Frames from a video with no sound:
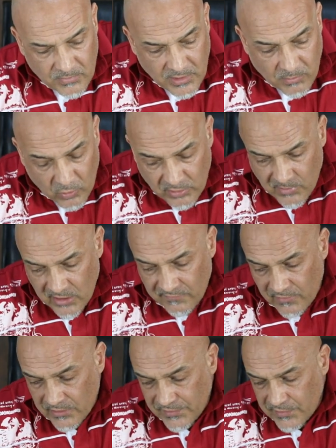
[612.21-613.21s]
He bought my
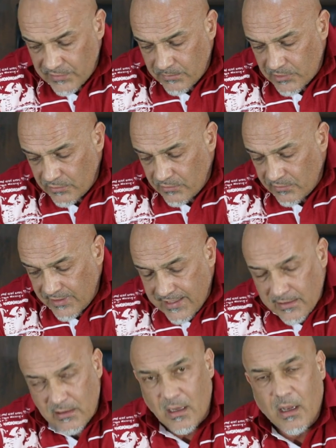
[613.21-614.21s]
advanced system to
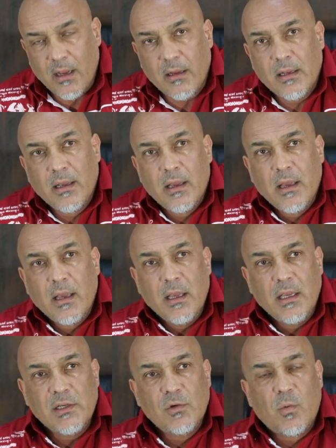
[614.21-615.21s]
that guy.
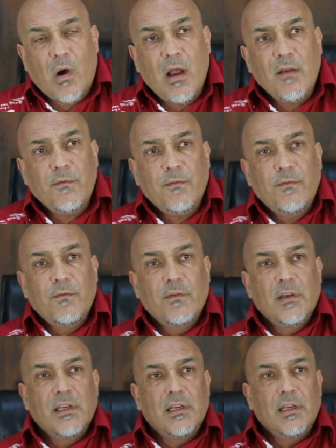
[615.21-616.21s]
His wife
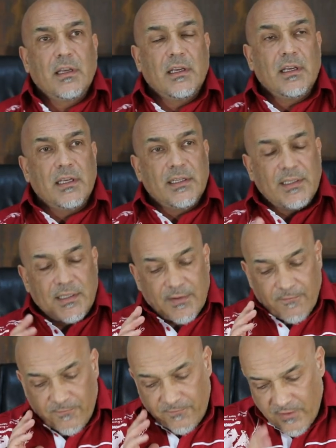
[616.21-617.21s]
is
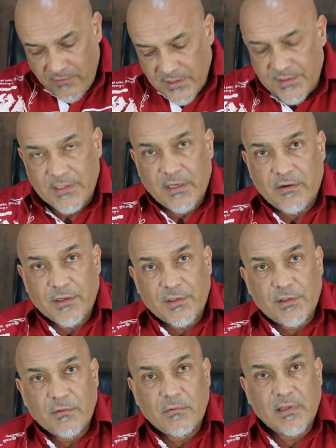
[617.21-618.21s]
very
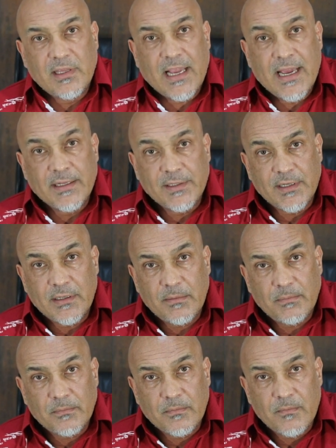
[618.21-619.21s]
serious with
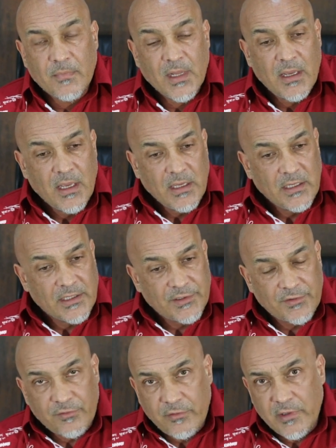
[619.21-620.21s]
cancer. He
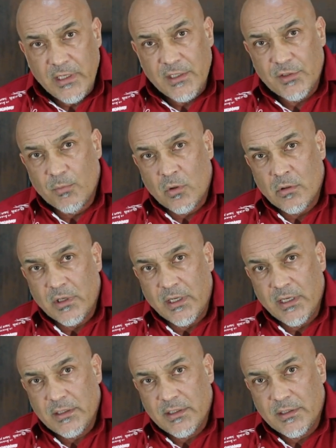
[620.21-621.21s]
has three small
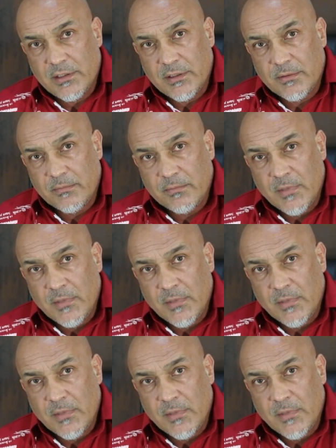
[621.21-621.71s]
kids.